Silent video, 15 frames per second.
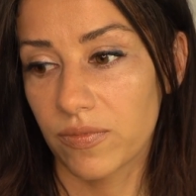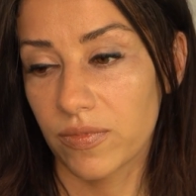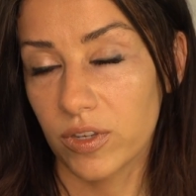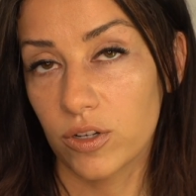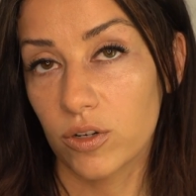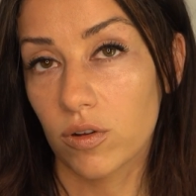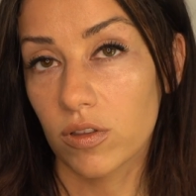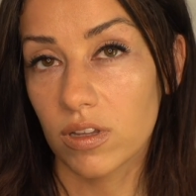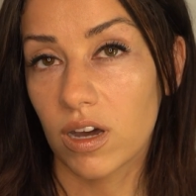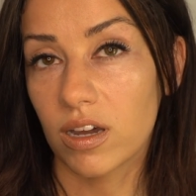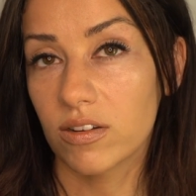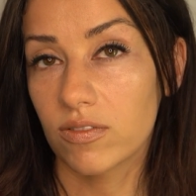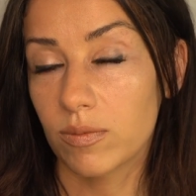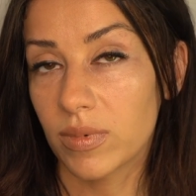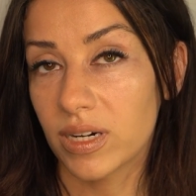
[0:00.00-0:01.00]
a lot
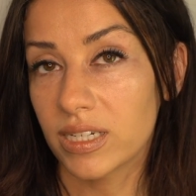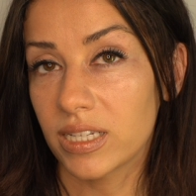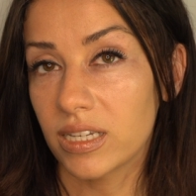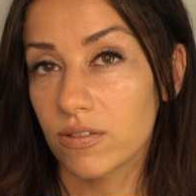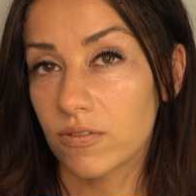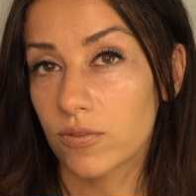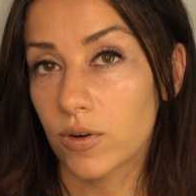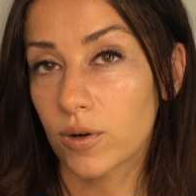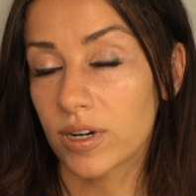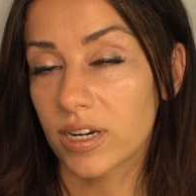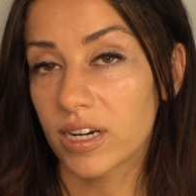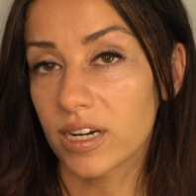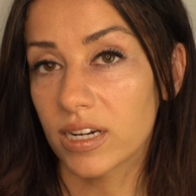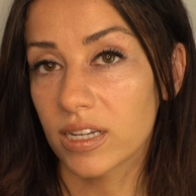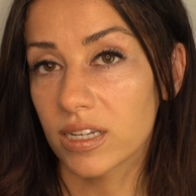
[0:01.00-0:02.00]
of money
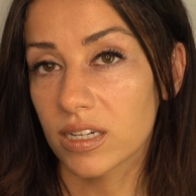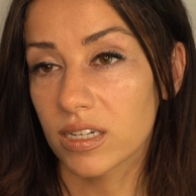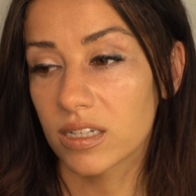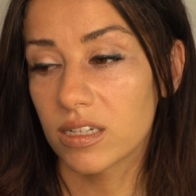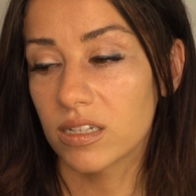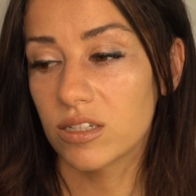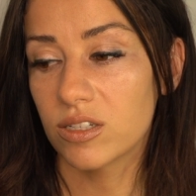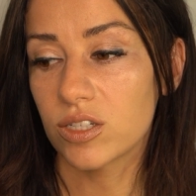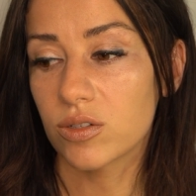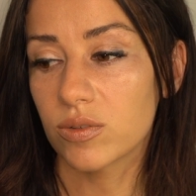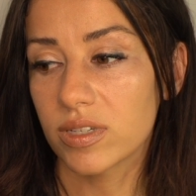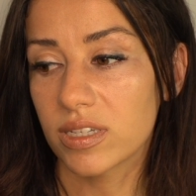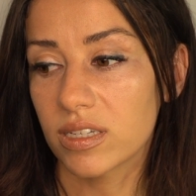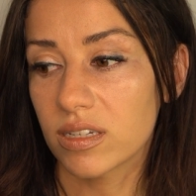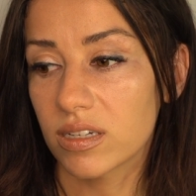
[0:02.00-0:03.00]
for
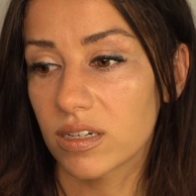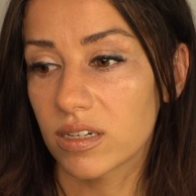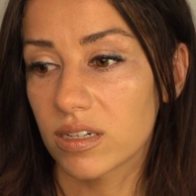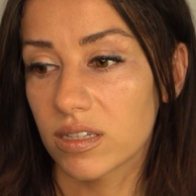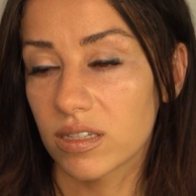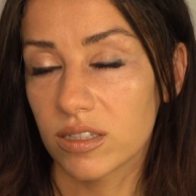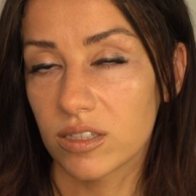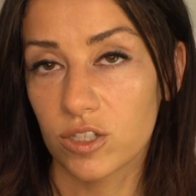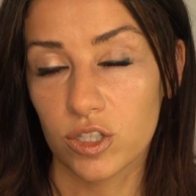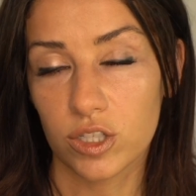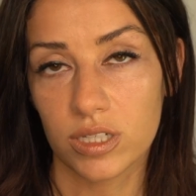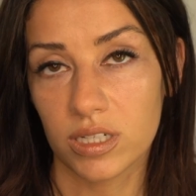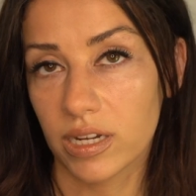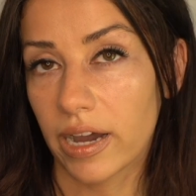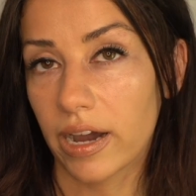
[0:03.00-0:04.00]
doing
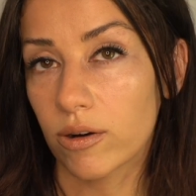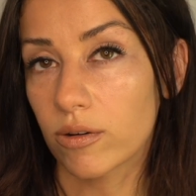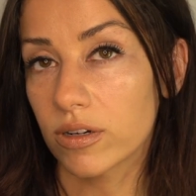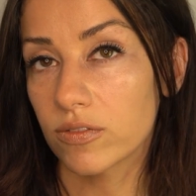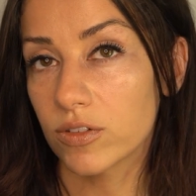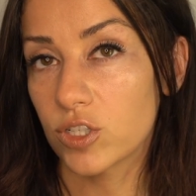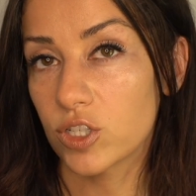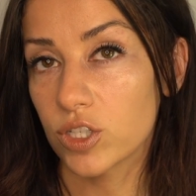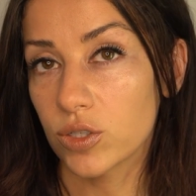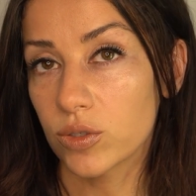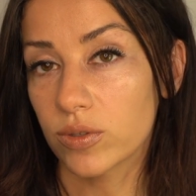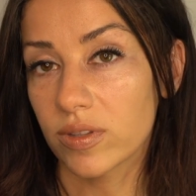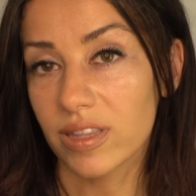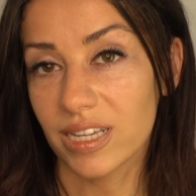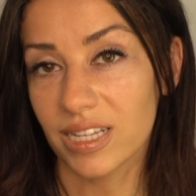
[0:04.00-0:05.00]
just an hour of a shoot
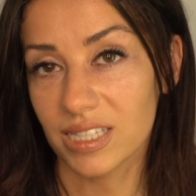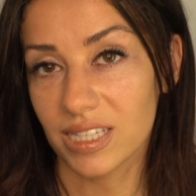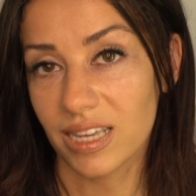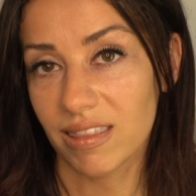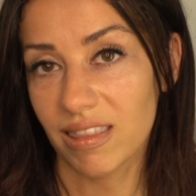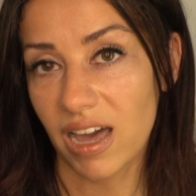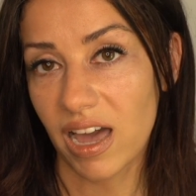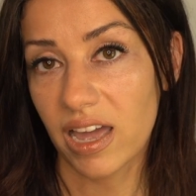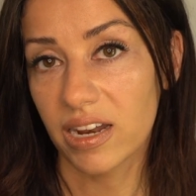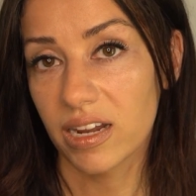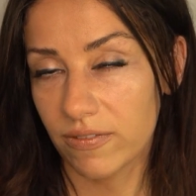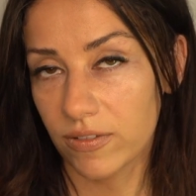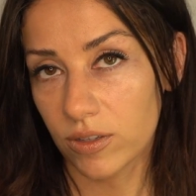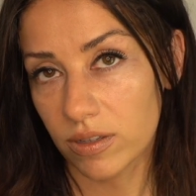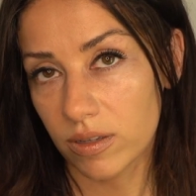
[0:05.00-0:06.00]
and things like that. I
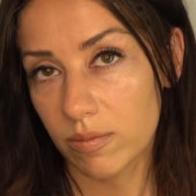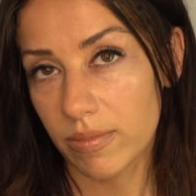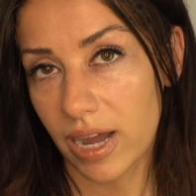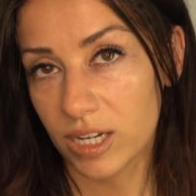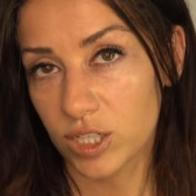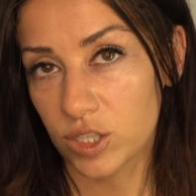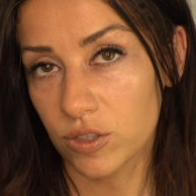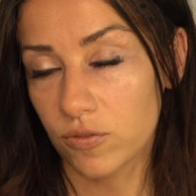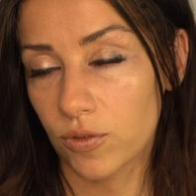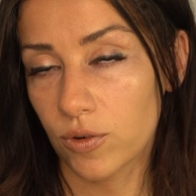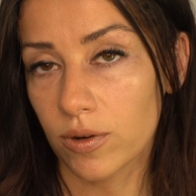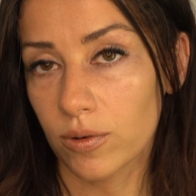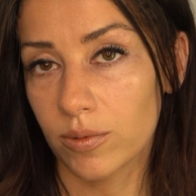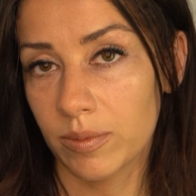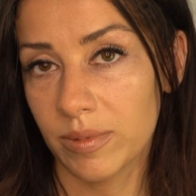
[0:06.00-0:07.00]
feel compassion
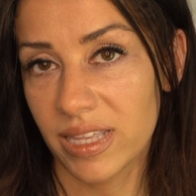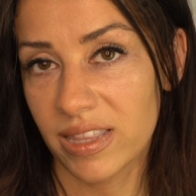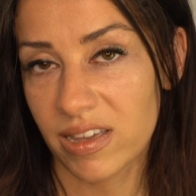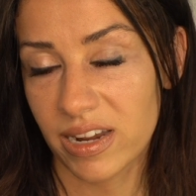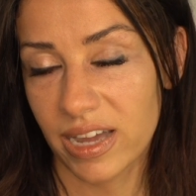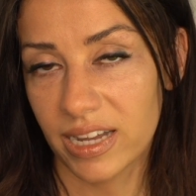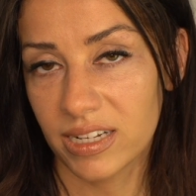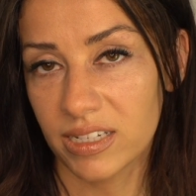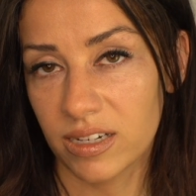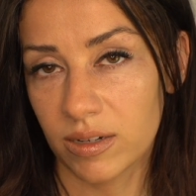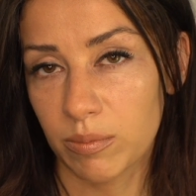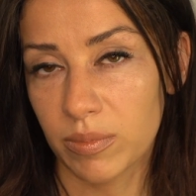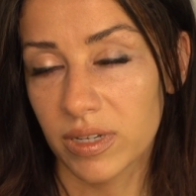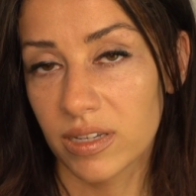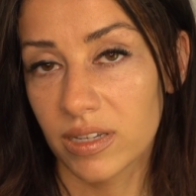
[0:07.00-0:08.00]
for women that end
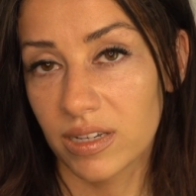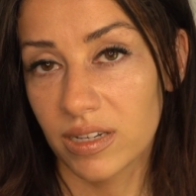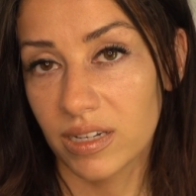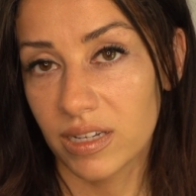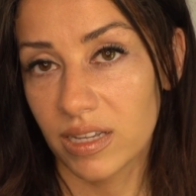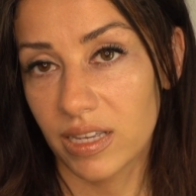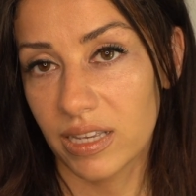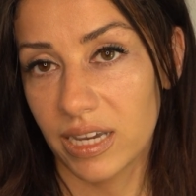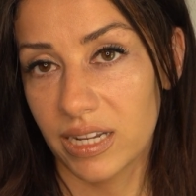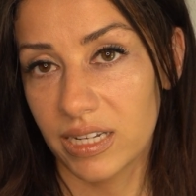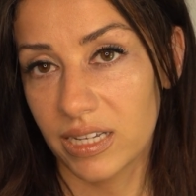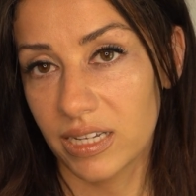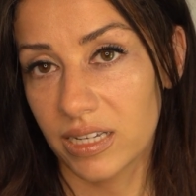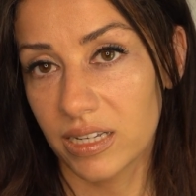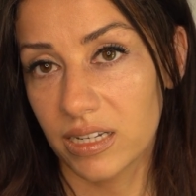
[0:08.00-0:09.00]
up
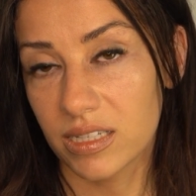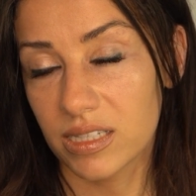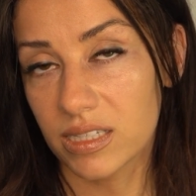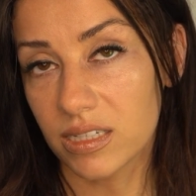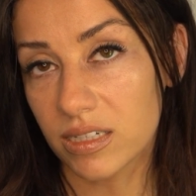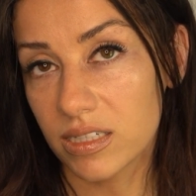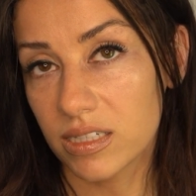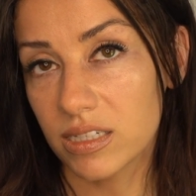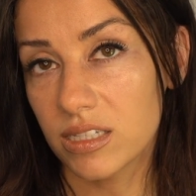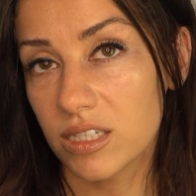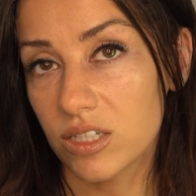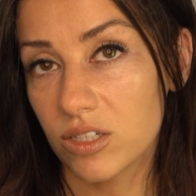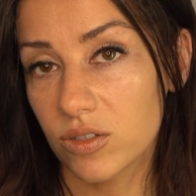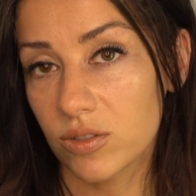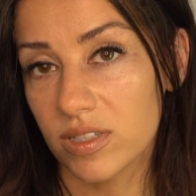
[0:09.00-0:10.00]
getting sucked
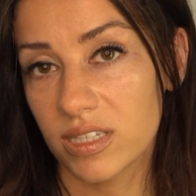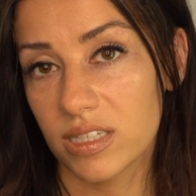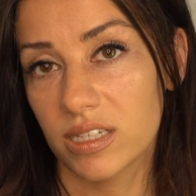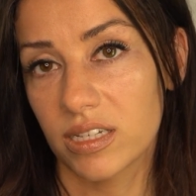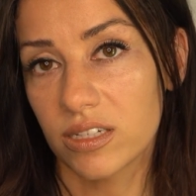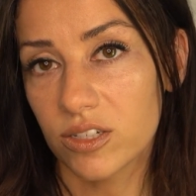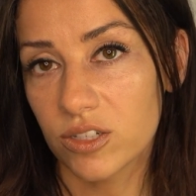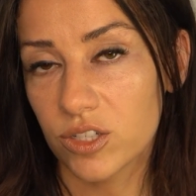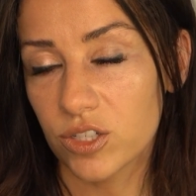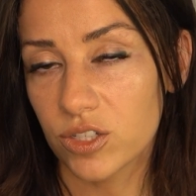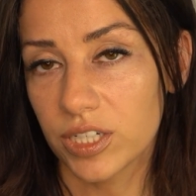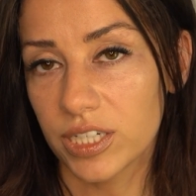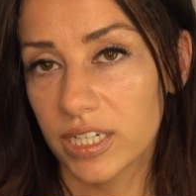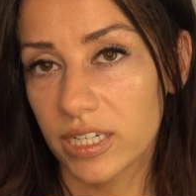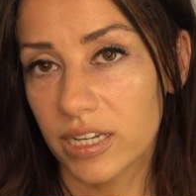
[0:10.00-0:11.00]
into this
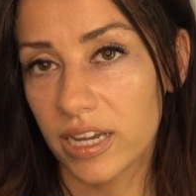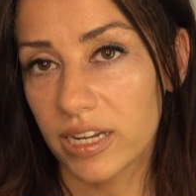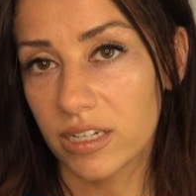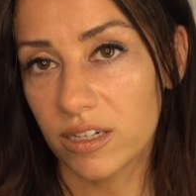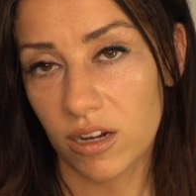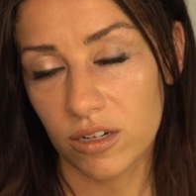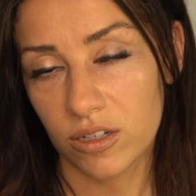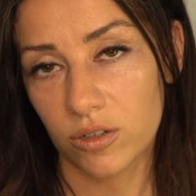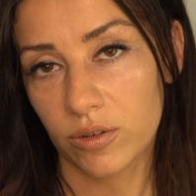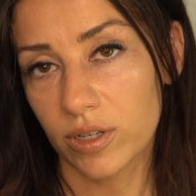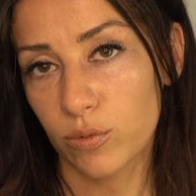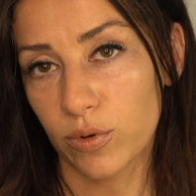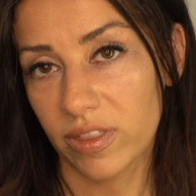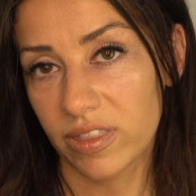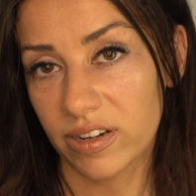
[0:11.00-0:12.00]
industry and not
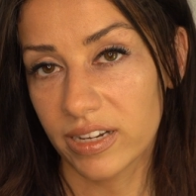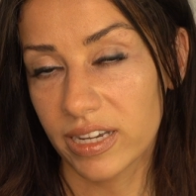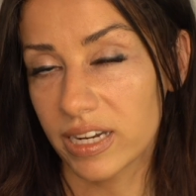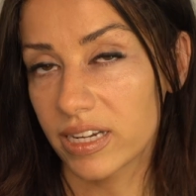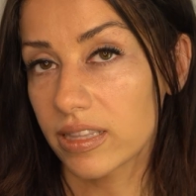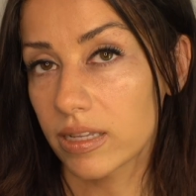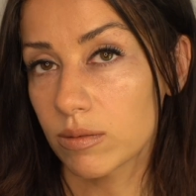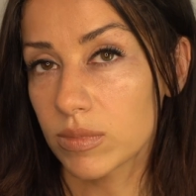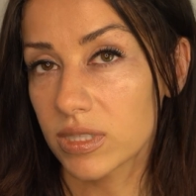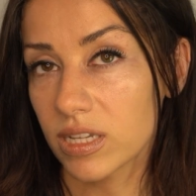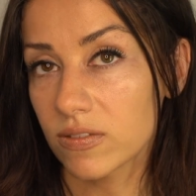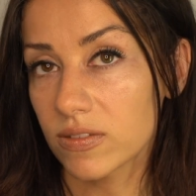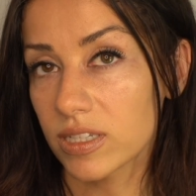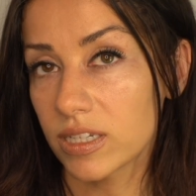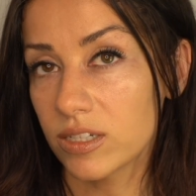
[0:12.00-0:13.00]
knowing what they're getting
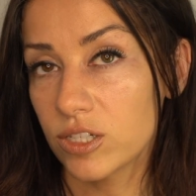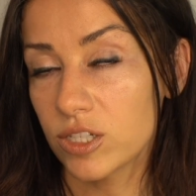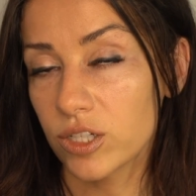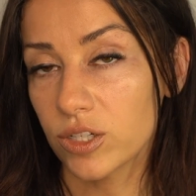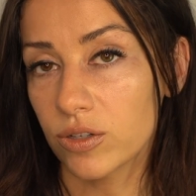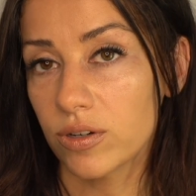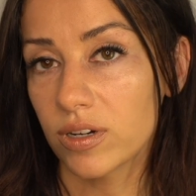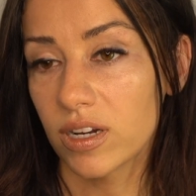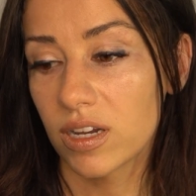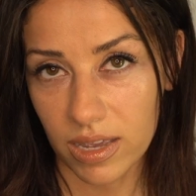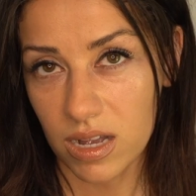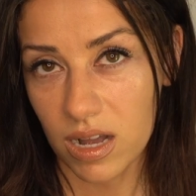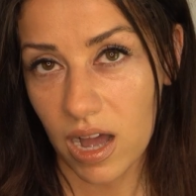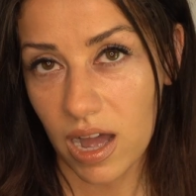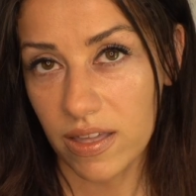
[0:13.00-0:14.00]
themselves into.
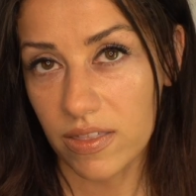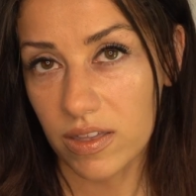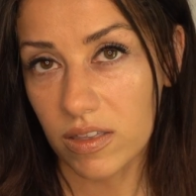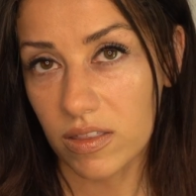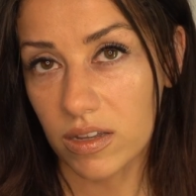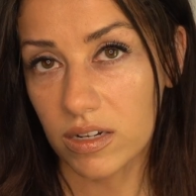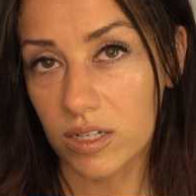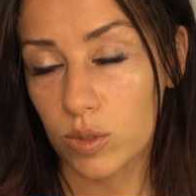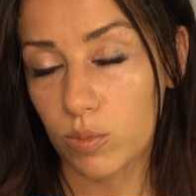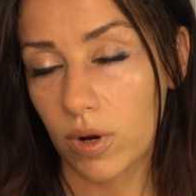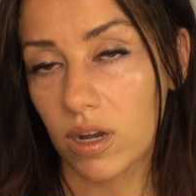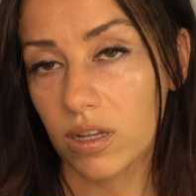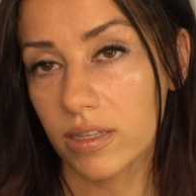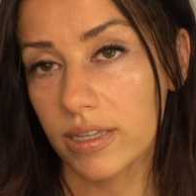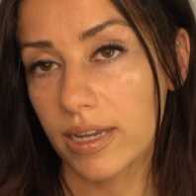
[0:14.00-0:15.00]
I think that it's
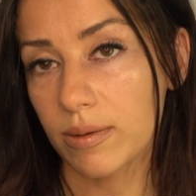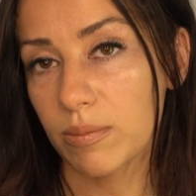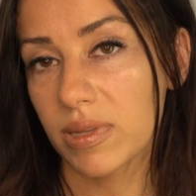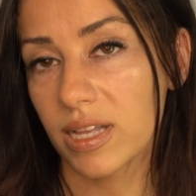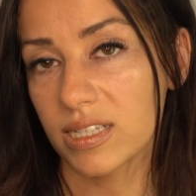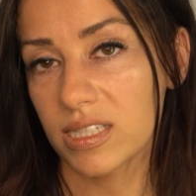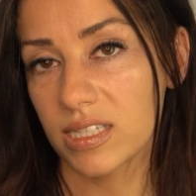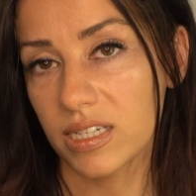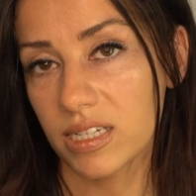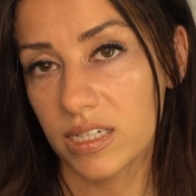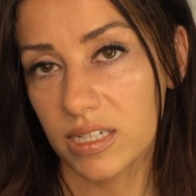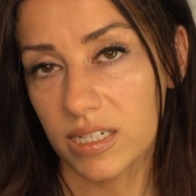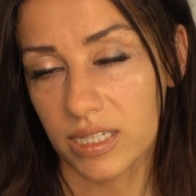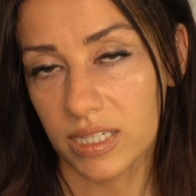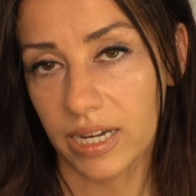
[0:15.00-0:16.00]
probably a blessing in
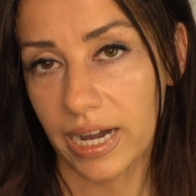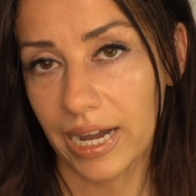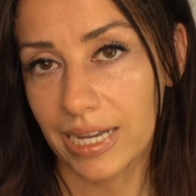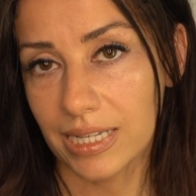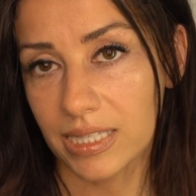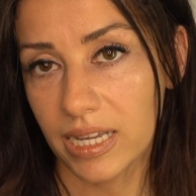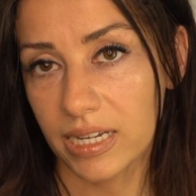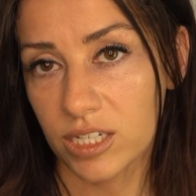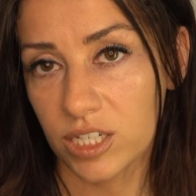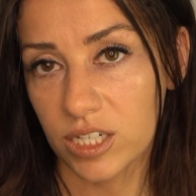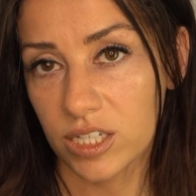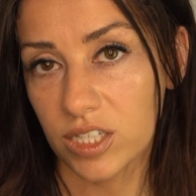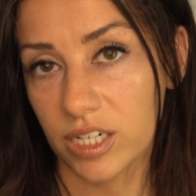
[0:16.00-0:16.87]
disguise that she's